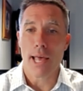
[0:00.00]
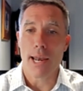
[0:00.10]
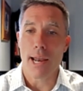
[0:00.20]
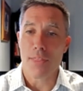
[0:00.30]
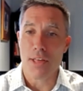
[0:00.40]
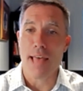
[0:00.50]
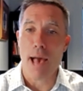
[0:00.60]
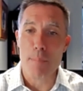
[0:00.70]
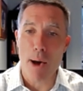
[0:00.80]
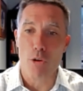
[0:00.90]
And I think
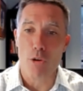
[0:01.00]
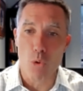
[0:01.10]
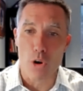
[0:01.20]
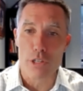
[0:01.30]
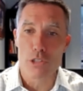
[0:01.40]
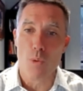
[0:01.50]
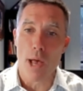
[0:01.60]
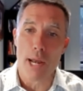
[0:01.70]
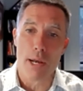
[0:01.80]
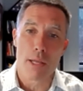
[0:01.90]
that model works
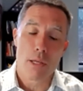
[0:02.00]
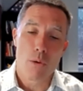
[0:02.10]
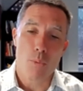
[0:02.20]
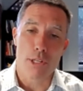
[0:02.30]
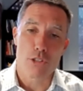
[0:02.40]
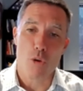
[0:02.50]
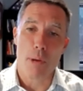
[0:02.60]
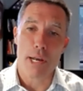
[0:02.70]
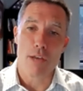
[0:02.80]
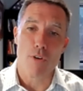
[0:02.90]
when
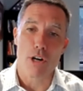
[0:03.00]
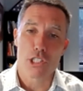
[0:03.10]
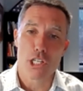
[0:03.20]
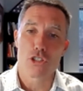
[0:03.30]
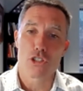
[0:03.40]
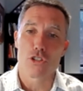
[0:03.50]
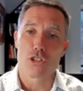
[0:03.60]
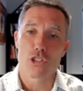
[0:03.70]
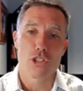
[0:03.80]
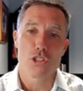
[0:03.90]
so many of our
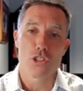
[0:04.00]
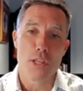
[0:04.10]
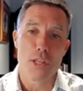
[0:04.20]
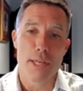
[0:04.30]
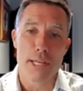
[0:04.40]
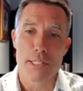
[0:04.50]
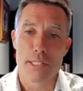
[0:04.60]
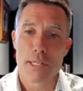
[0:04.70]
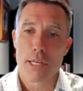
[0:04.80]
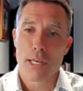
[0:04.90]
teachers just did
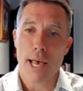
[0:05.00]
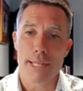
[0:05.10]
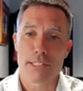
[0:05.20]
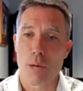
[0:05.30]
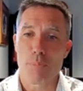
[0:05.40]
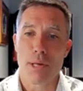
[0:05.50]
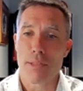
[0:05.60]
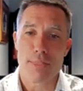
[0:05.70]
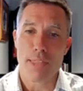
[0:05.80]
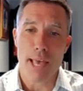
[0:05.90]
this as
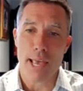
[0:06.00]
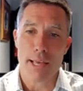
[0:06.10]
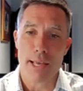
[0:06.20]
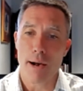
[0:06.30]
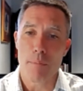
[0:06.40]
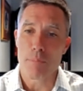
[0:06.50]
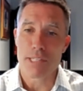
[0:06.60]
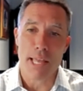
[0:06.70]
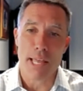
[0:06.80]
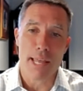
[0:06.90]
something that they
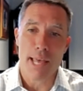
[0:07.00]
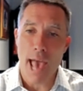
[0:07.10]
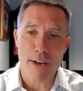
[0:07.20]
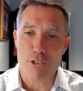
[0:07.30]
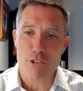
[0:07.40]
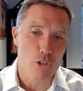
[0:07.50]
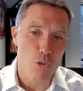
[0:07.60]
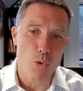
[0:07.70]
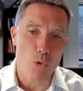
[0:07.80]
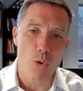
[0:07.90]
did after
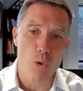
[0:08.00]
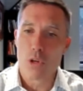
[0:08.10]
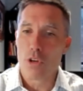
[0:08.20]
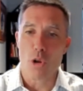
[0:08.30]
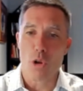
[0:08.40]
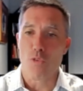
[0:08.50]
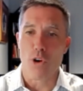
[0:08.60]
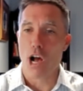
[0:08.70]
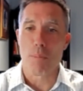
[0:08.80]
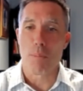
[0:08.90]
school,
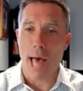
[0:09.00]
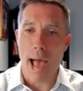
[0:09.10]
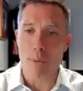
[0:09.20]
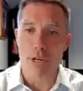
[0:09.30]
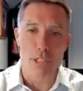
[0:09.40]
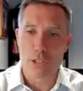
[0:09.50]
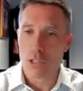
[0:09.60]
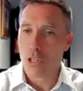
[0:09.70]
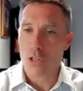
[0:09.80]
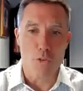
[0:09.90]
for a couple
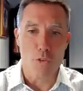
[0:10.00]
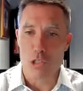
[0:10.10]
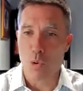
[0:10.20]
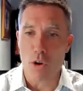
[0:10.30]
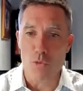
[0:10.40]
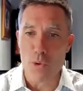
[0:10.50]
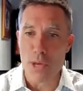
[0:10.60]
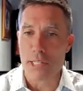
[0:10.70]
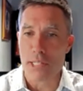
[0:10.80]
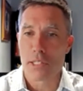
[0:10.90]
hours, for
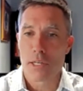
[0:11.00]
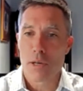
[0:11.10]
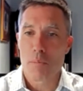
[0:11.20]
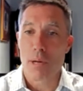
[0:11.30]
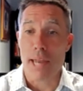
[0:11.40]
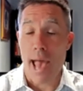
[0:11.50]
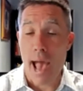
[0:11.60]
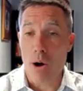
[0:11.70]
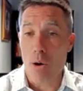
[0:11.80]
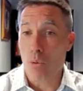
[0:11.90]
12 weeks. But
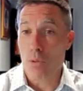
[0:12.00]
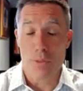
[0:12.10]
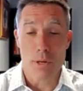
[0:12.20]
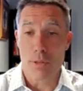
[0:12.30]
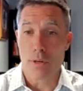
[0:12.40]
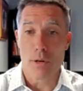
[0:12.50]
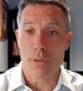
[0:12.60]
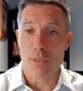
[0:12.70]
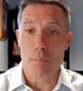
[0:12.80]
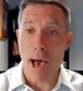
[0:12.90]
now
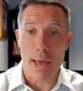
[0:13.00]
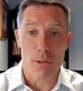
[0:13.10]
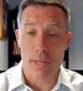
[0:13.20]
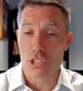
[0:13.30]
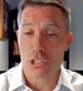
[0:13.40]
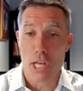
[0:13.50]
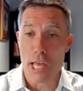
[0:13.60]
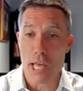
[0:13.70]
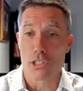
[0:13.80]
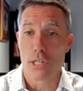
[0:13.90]
the model has
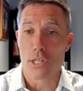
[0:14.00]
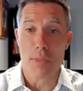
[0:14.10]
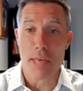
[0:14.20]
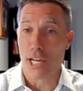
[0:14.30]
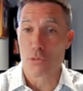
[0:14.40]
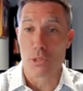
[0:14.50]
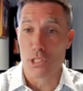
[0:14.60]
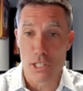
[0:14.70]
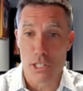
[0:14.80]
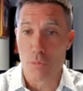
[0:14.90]
changed, and the
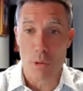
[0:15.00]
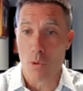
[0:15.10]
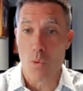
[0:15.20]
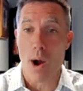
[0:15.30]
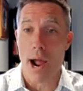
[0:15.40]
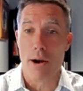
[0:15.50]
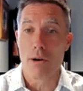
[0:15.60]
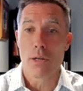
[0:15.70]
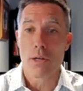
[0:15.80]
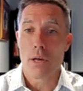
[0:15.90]
expertise
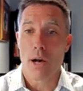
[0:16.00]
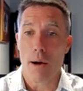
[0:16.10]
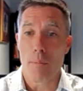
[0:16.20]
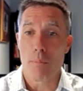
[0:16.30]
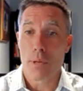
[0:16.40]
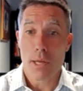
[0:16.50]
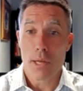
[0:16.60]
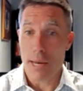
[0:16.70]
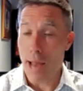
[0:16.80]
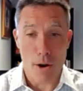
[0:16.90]
require,
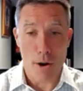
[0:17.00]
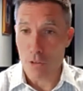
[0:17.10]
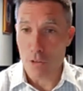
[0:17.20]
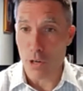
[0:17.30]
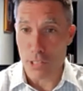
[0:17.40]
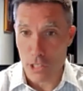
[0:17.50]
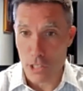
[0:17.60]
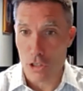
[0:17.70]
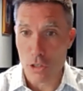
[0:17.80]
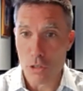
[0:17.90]
not only for a
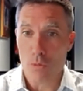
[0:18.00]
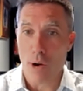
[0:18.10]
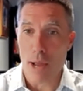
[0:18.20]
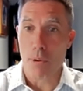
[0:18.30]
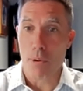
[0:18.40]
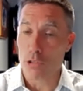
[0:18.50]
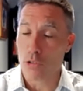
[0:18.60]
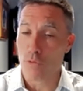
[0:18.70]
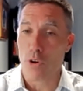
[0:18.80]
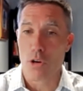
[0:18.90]
teacher, right, but
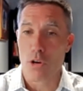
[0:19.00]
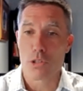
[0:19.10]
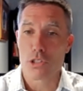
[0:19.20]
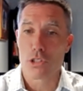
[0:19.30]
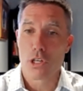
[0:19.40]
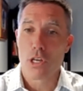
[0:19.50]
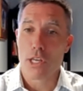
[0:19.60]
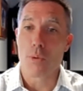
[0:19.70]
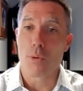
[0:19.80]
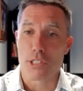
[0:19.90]
also for a coach,
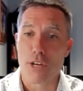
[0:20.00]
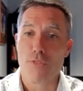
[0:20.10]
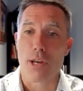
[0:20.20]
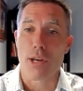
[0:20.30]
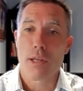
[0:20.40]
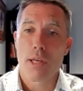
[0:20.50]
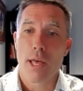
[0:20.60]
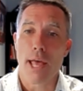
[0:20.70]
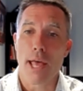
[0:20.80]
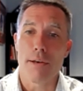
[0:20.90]
is different.
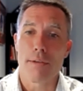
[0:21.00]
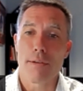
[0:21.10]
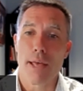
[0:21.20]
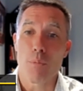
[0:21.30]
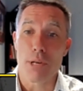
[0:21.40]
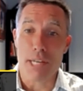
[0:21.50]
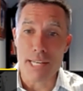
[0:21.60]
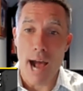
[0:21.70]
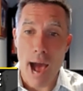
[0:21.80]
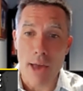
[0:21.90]
And we
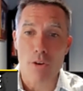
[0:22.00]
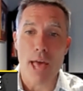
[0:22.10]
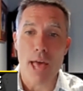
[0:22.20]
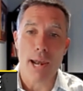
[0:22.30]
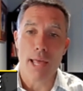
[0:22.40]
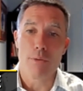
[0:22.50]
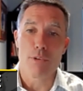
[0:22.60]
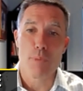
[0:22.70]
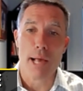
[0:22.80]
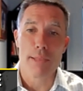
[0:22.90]
need to honor that and
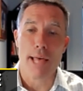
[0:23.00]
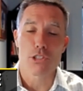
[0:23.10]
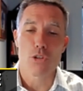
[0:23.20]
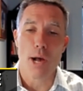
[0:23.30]
respect that.